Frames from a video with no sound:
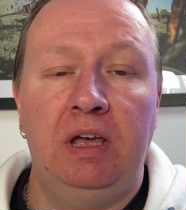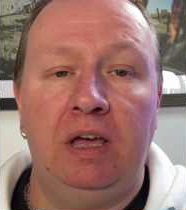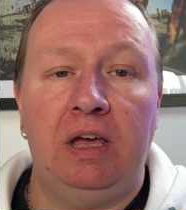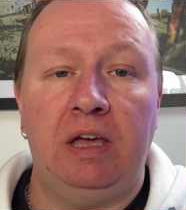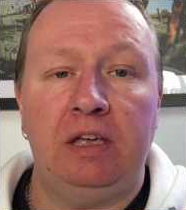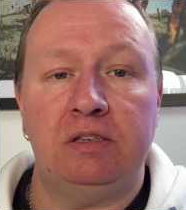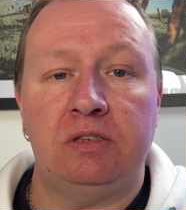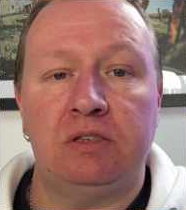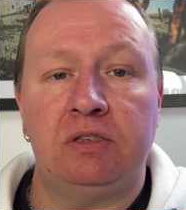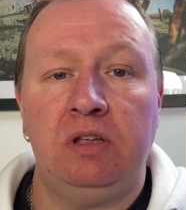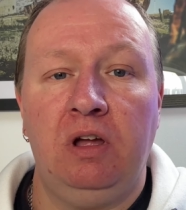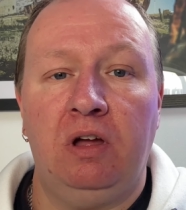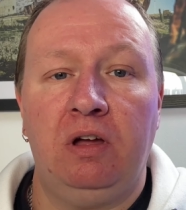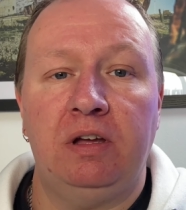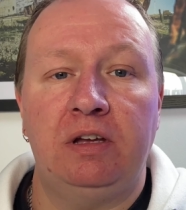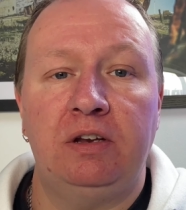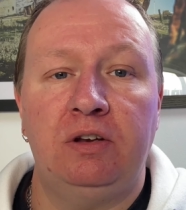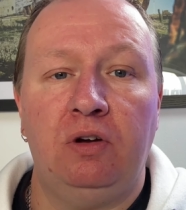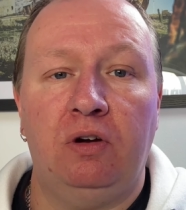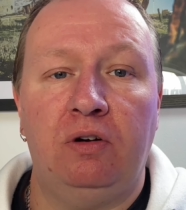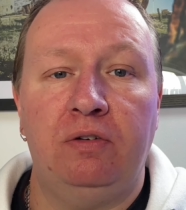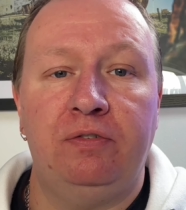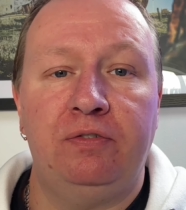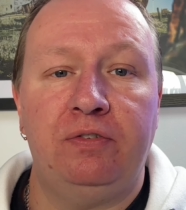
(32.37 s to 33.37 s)
It
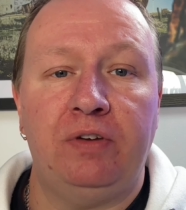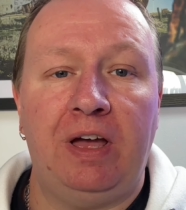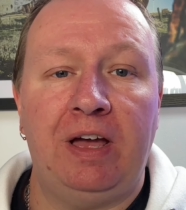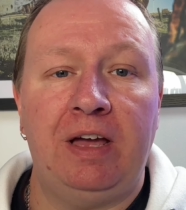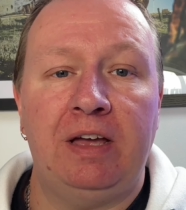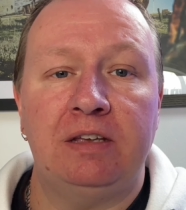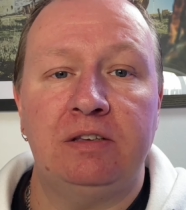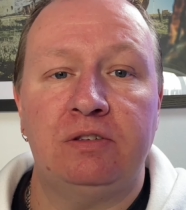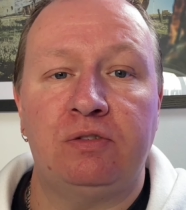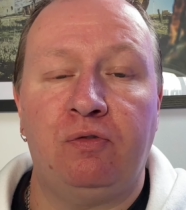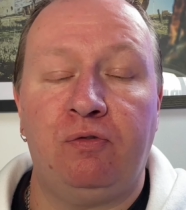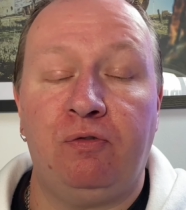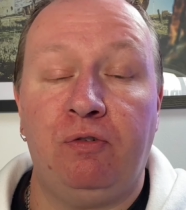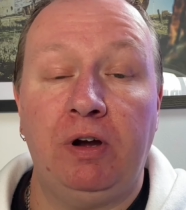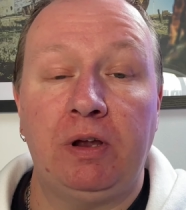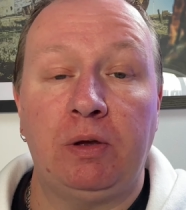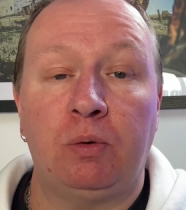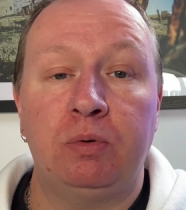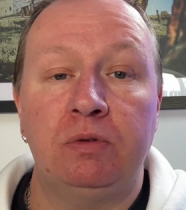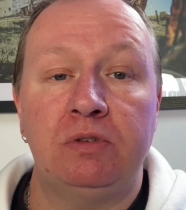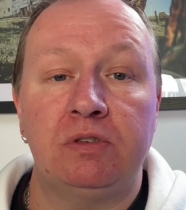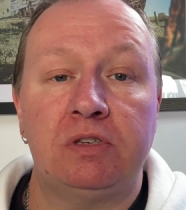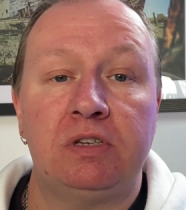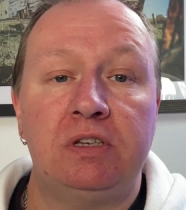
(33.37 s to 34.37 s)
started off as
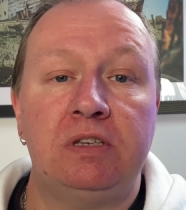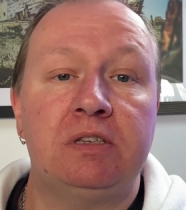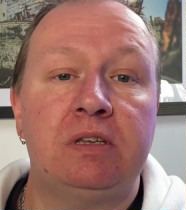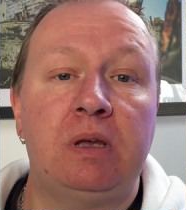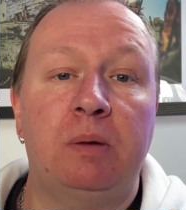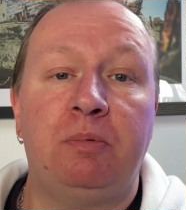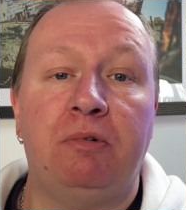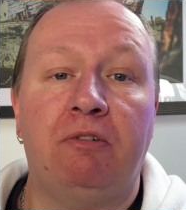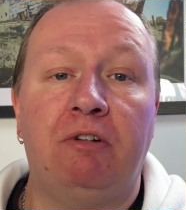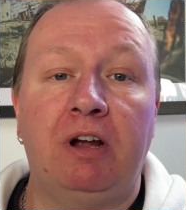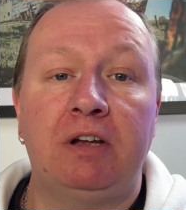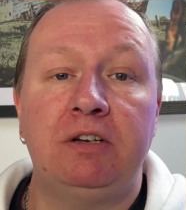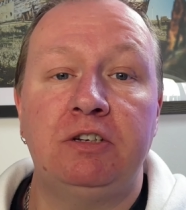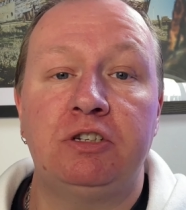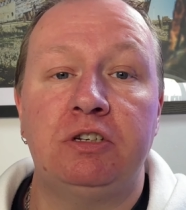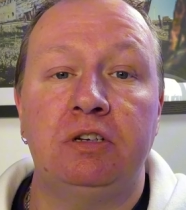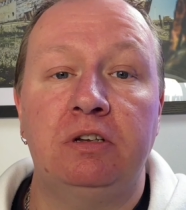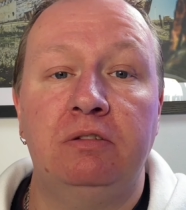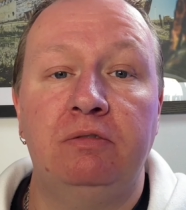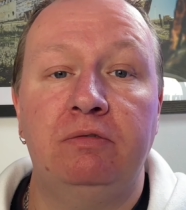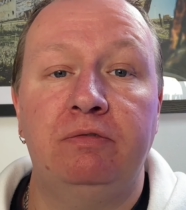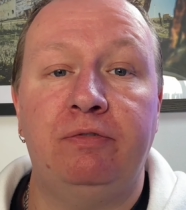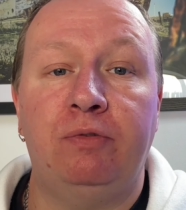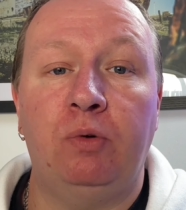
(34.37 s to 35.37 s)
frequency
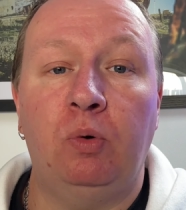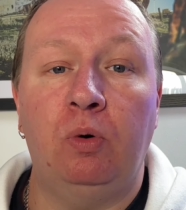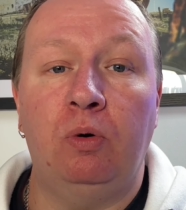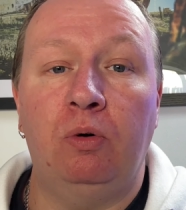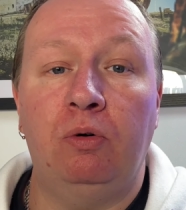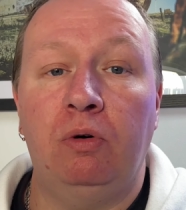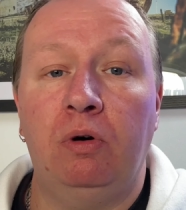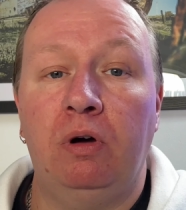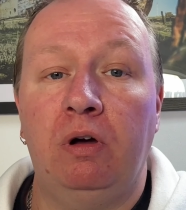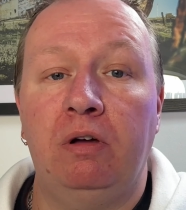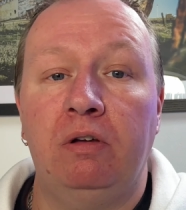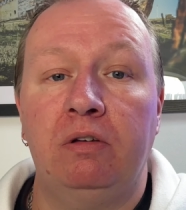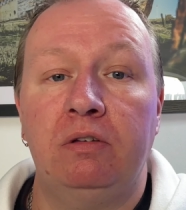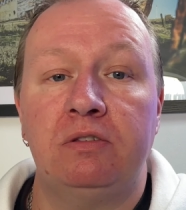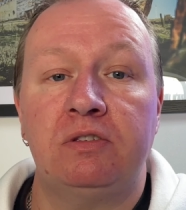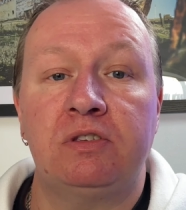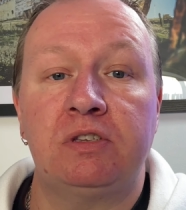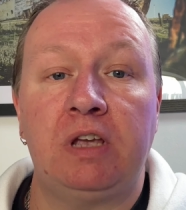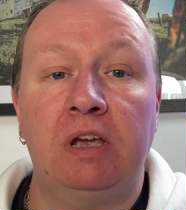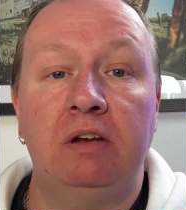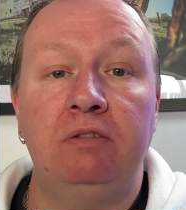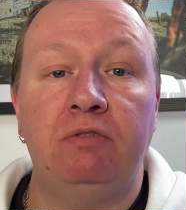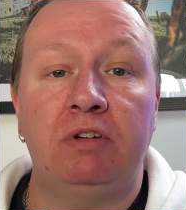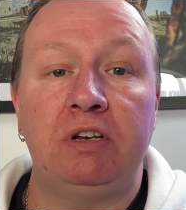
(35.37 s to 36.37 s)
separation for
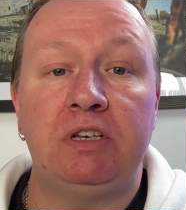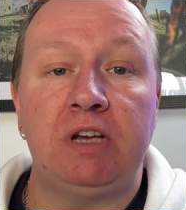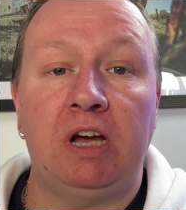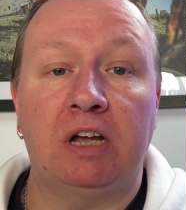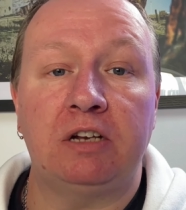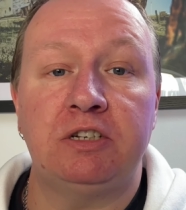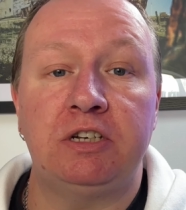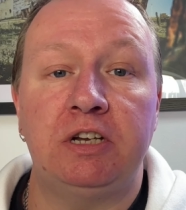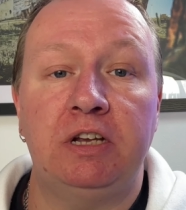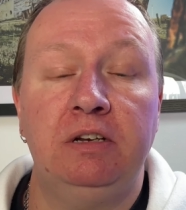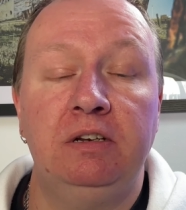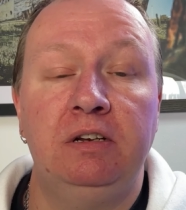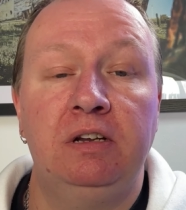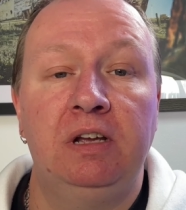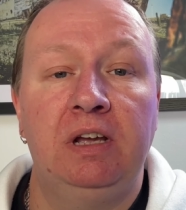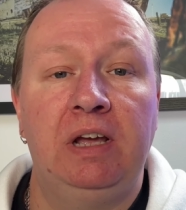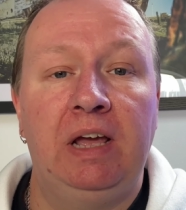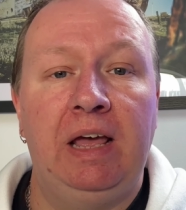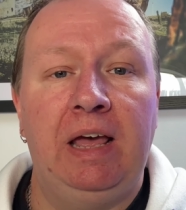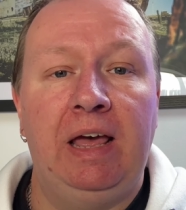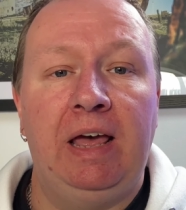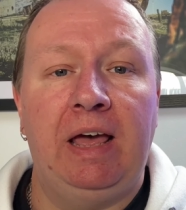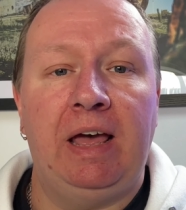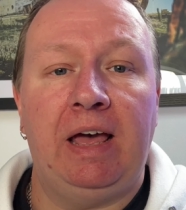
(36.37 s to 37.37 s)
skin retouching,
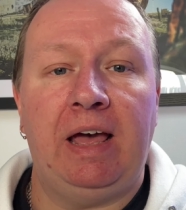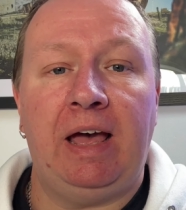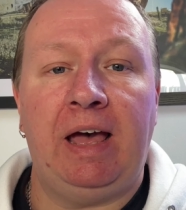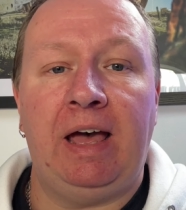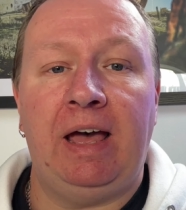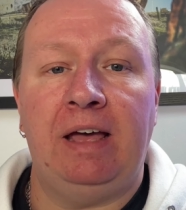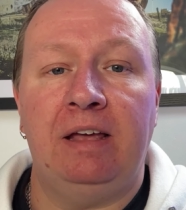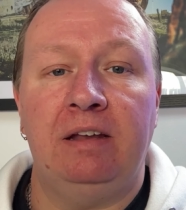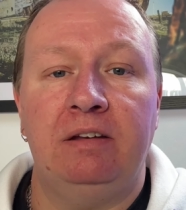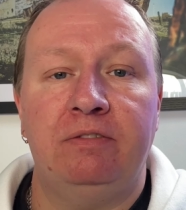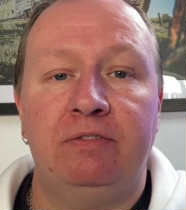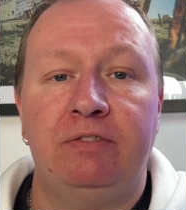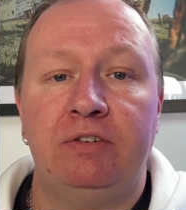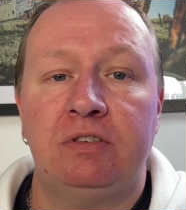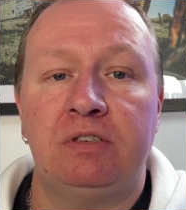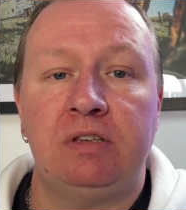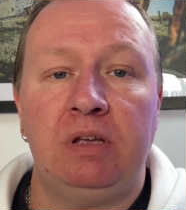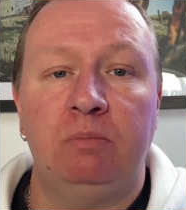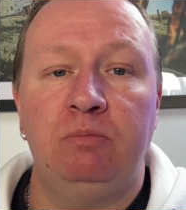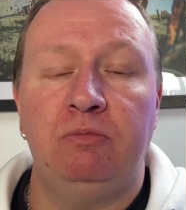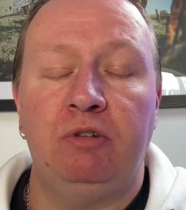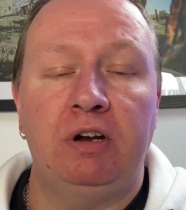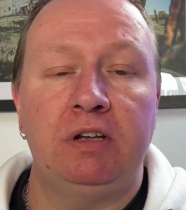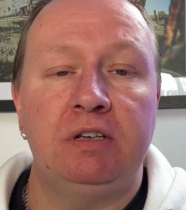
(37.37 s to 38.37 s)
and for
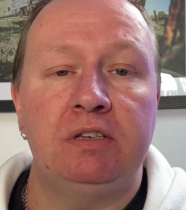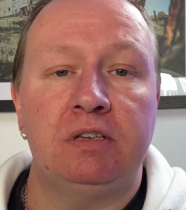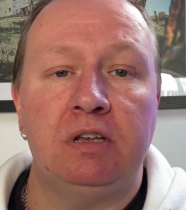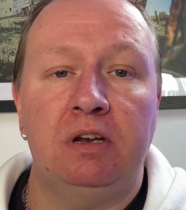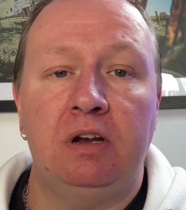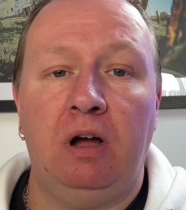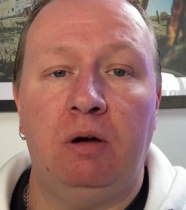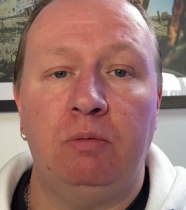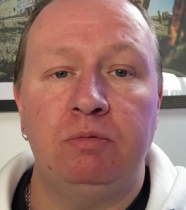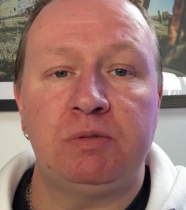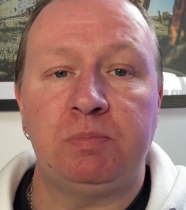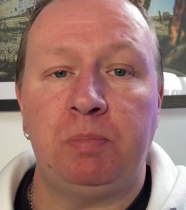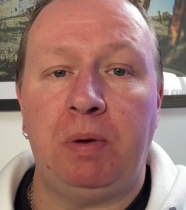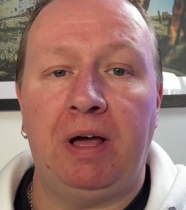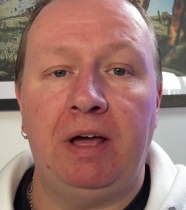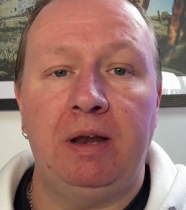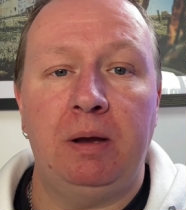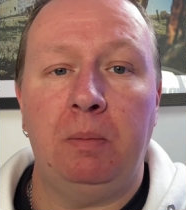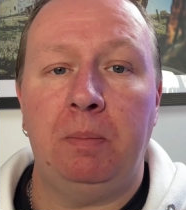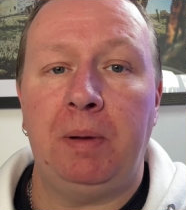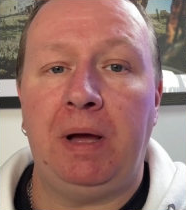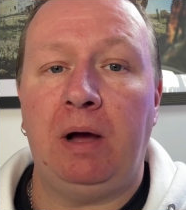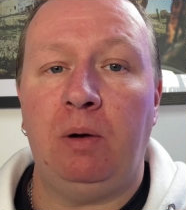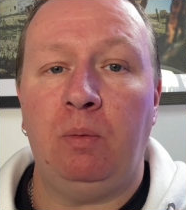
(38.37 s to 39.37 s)
some reason I was playing
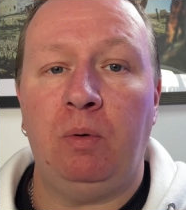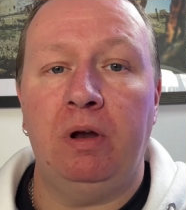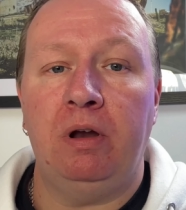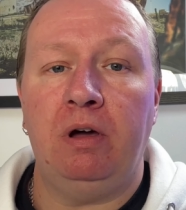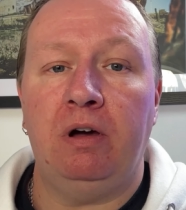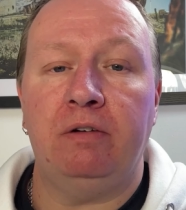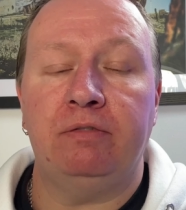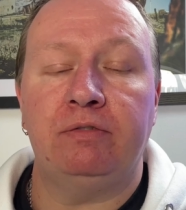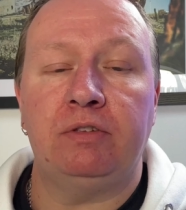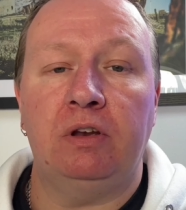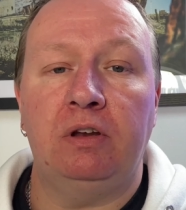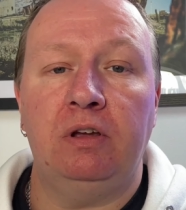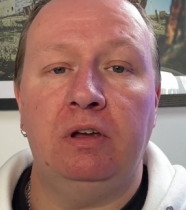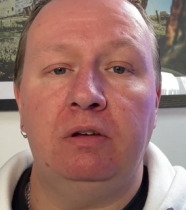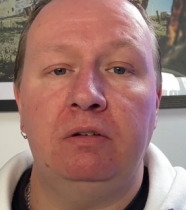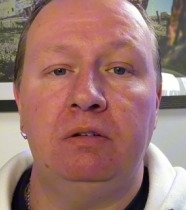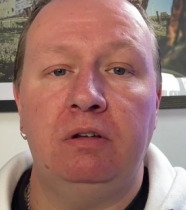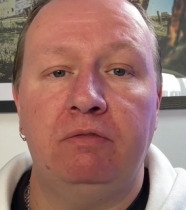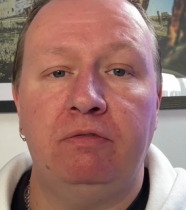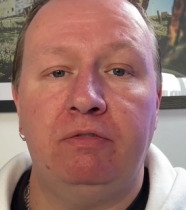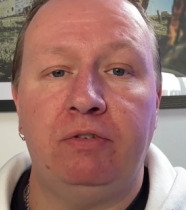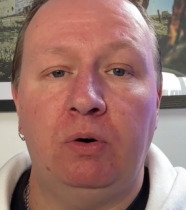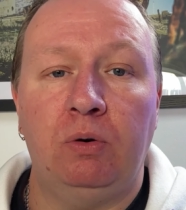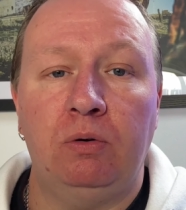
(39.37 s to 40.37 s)
about one afternoon
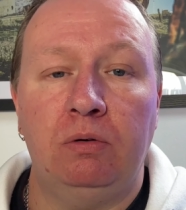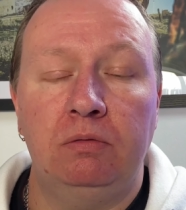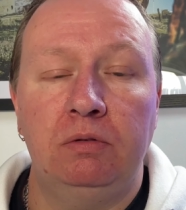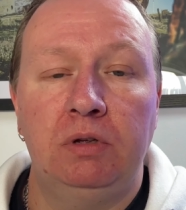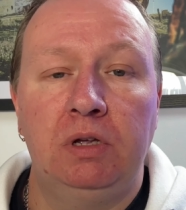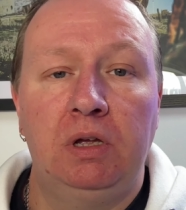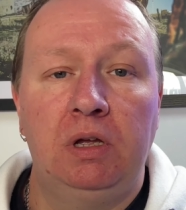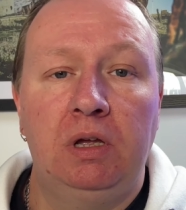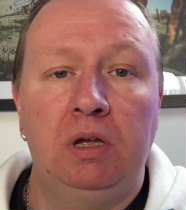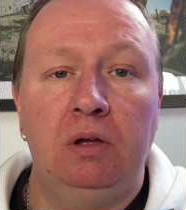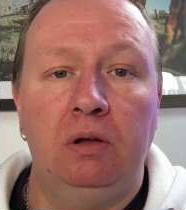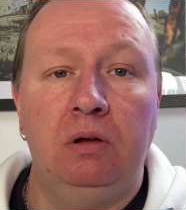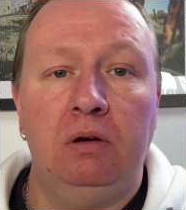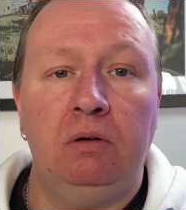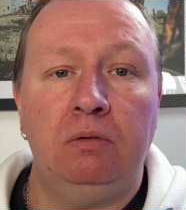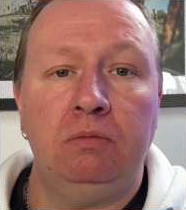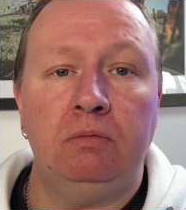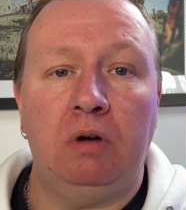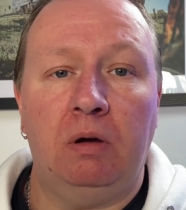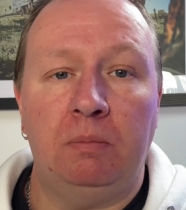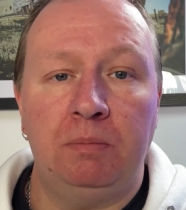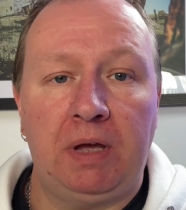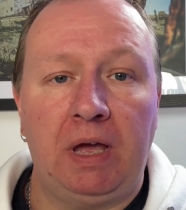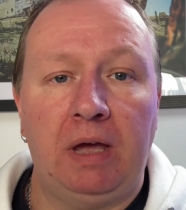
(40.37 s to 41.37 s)
and thought,
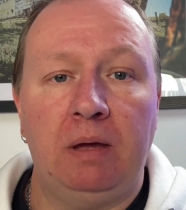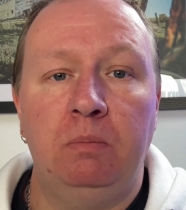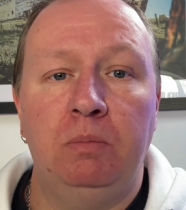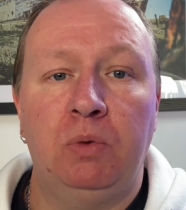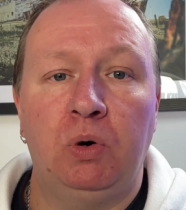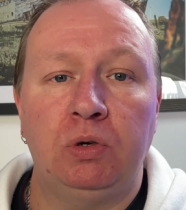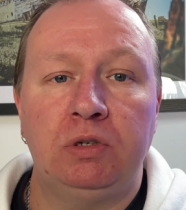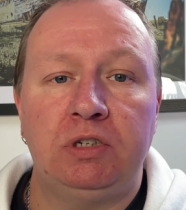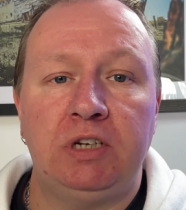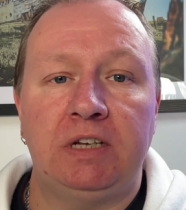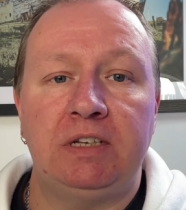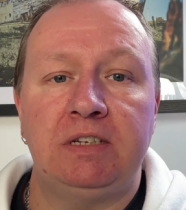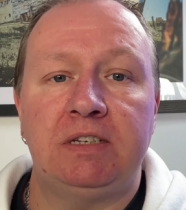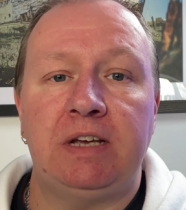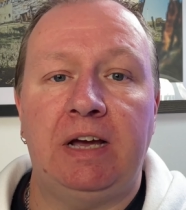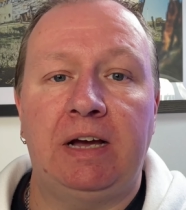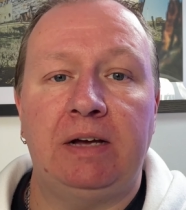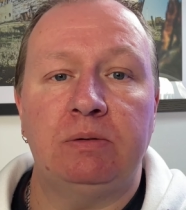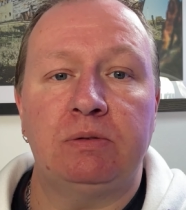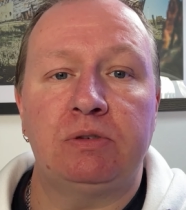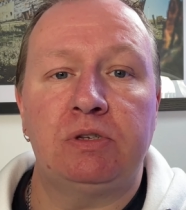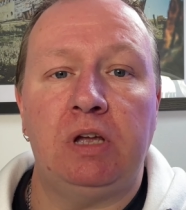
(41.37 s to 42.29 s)
oh, I'm getting more detail.